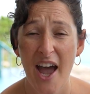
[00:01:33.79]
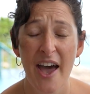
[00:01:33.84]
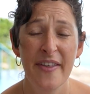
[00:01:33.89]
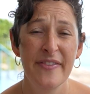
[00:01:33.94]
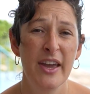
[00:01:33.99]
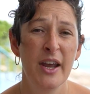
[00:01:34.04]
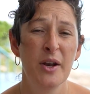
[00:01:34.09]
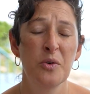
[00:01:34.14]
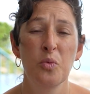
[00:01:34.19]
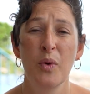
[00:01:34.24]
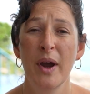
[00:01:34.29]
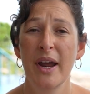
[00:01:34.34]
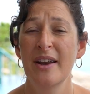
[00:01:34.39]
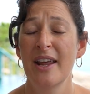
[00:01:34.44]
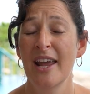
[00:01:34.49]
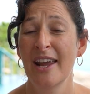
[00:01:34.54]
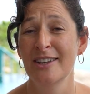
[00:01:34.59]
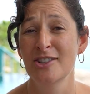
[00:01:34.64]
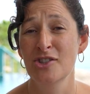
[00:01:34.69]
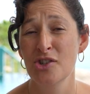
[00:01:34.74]
and then when
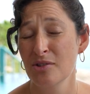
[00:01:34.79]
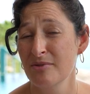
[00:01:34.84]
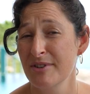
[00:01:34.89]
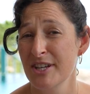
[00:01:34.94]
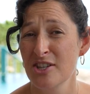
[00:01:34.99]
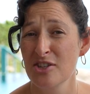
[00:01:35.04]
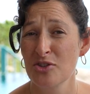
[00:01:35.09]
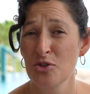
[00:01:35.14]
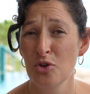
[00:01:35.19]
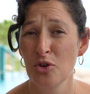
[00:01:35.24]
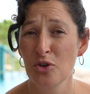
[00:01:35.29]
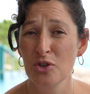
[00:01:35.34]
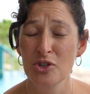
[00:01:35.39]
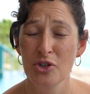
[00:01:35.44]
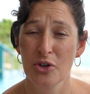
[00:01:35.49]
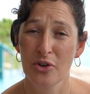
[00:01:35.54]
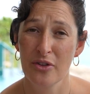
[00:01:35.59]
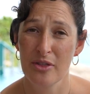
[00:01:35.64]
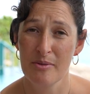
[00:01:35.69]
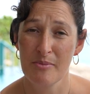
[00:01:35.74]
a jewelry store
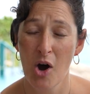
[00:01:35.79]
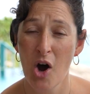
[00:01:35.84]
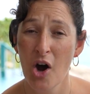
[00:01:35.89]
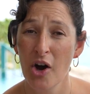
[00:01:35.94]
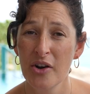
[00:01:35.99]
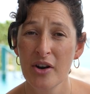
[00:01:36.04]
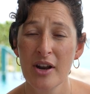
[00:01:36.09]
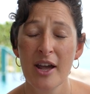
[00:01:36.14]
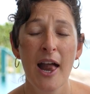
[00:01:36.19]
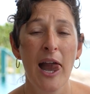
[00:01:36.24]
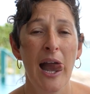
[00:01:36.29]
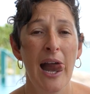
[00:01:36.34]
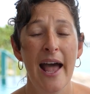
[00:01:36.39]
took them on